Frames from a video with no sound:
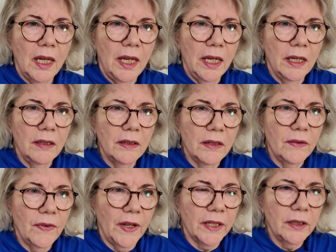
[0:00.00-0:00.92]
and
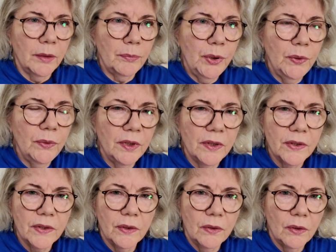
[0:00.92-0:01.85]
the fact that Putin
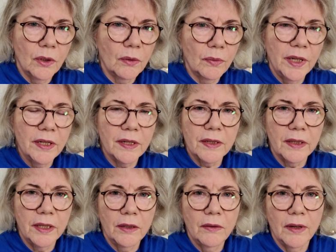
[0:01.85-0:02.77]
is so
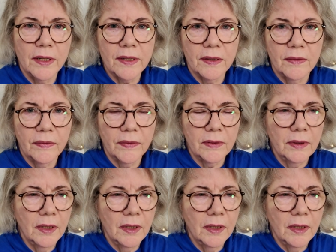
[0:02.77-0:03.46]
horrendously aggressive.